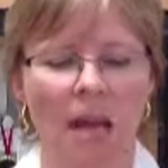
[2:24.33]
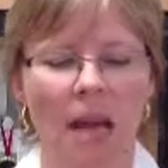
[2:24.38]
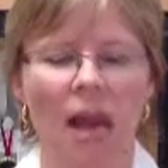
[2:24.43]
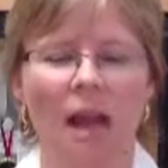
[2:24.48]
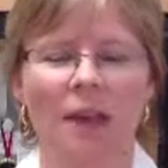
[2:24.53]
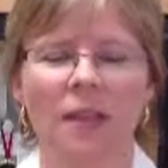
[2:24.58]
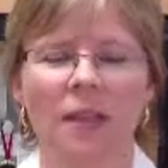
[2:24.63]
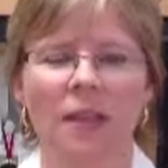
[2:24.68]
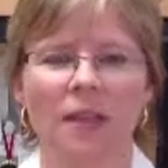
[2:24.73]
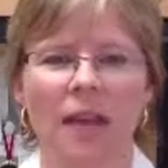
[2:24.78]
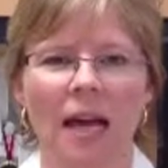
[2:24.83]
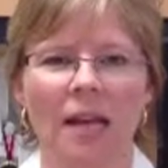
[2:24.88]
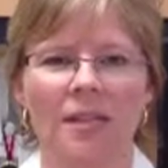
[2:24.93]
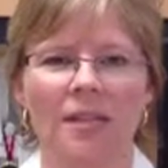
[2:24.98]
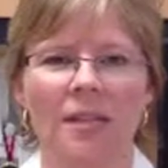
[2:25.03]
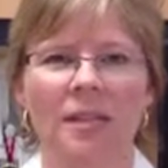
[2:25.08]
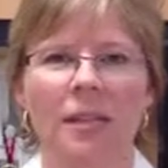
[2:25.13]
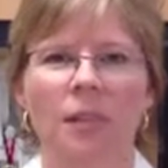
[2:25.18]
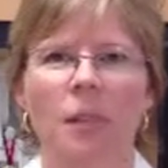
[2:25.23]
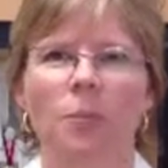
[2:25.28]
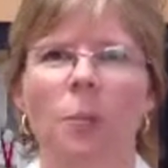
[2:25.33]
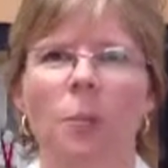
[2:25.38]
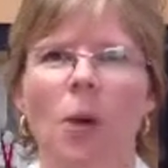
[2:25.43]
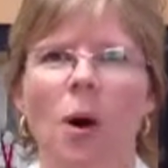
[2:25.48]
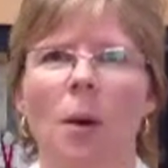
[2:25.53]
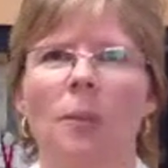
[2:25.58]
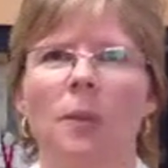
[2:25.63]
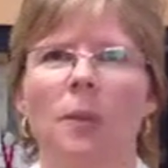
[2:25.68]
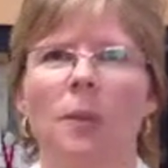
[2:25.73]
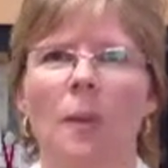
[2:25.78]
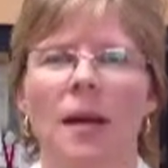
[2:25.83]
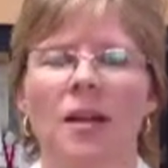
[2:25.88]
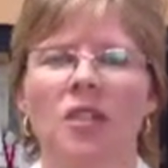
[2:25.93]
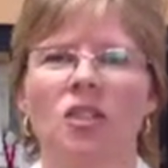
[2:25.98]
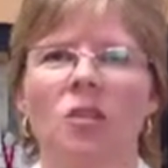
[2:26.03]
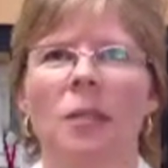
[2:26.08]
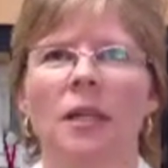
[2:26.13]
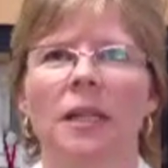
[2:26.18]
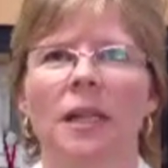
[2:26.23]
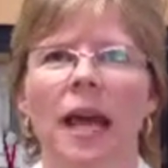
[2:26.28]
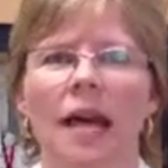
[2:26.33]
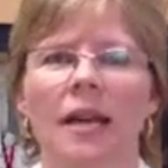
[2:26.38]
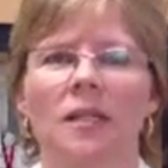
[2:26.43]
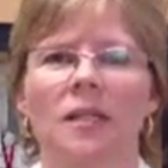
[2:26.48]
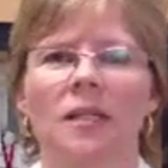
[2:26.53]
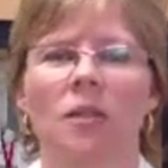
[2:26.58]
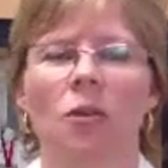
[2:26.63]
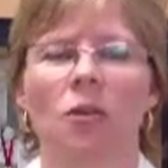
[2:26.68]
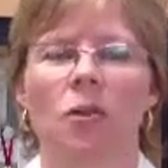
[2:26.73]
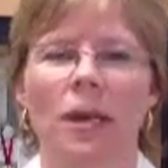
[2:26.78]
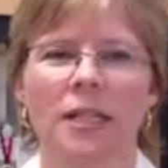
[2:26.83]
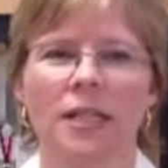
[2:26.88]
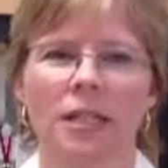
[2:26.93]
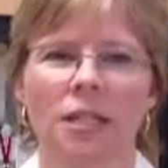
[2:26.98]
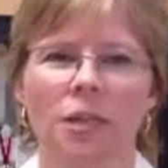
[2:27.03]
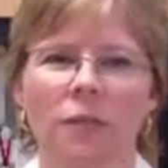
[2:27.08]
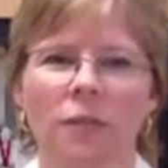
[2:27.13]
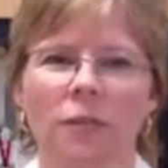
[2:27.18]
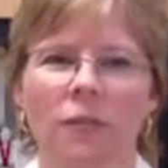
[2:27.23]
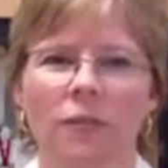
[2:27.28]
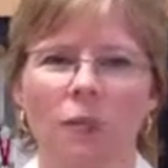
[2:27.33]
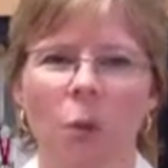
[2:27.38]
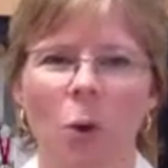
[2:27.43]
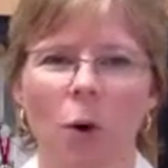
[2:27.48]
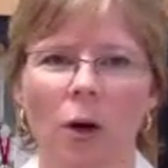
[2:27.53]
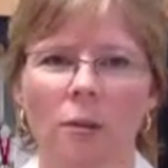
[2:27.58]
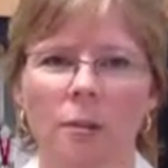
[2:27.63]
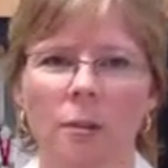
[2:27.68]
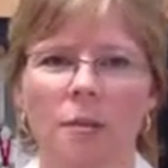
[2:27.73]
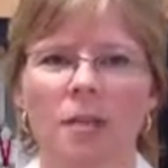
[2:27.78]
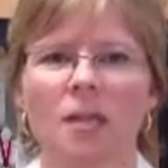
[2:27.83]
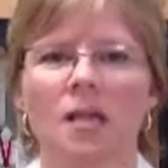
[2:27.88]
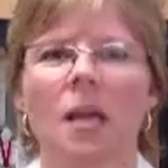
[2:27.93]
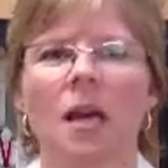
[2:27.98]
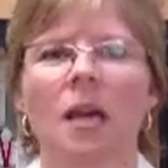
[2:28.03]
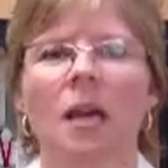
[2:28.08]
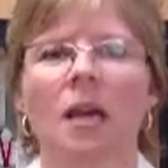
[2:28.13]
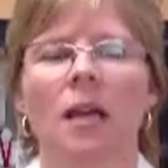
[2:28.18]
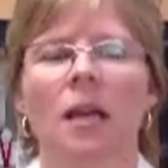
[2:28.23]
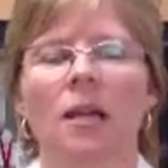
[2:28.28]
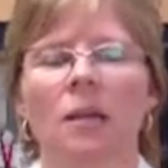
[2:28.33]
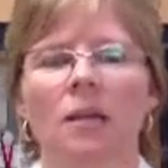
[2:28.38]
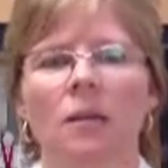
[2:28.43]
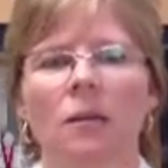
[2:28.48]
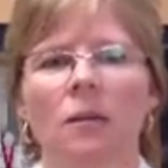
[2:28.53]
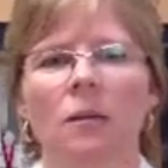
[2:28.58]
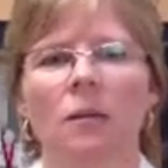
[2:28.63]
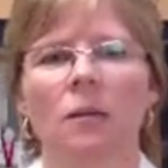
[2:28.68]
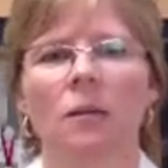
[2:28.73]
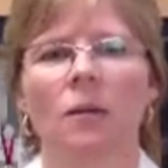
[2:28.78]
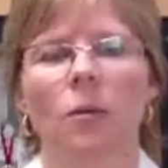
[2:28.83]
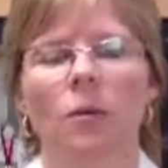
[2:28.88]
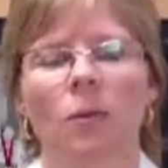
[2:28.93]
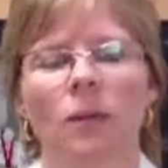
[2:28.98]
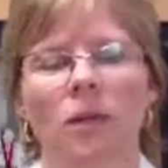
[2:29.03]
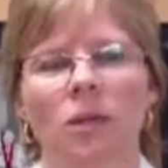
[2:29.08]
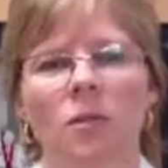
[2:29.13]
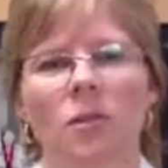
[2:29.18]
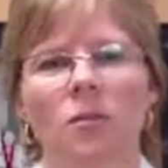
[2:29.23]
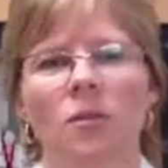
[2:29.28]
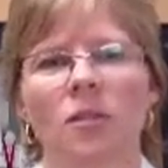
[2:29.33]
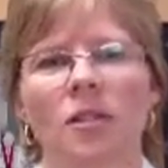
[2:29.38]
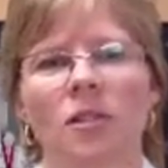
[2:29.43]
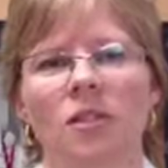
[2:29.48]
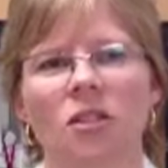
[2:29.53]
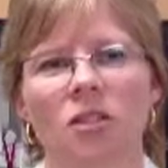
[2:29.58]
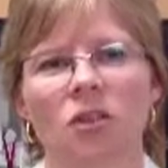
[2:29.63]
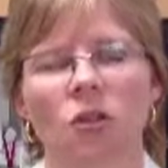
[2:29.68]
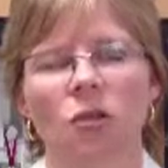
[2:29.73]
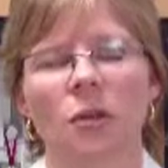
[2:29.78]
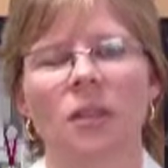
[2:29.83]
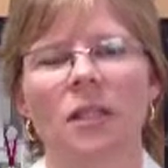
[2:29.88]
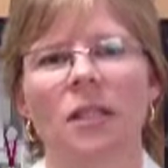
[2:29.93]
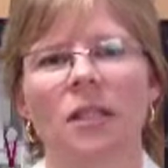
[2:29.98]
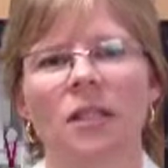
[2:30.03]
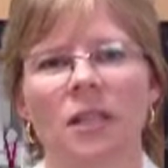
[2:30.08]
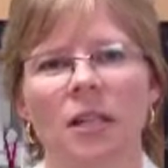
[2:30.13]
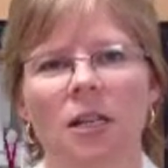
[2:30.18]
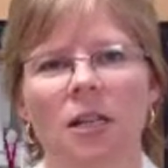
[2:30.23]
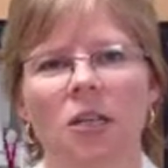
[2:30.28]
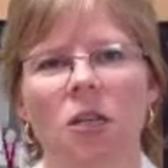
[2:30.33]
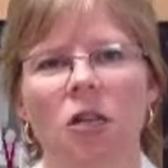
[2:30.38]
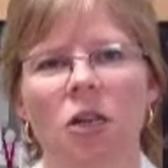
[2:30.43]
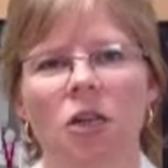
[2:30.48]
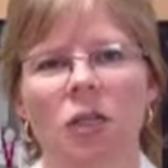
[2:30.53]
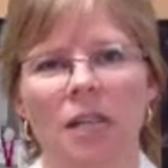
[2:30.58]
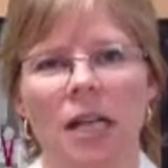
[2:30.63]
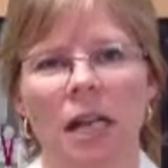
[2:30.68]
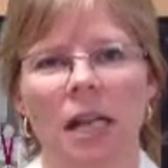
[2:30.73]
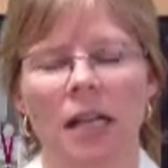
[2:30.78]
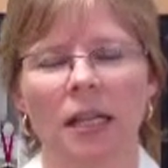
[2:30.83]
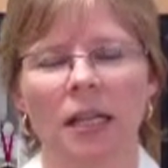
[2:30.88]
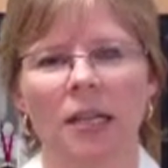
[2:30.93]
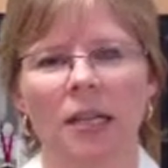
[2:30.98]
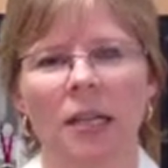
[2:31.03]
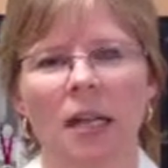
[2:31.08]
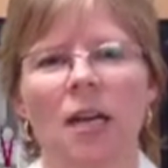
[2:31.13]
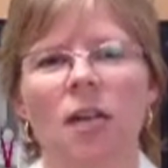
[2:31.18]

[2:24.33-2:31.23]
And then lastly, property management has criteria forms that we use in screening to get a good tenant.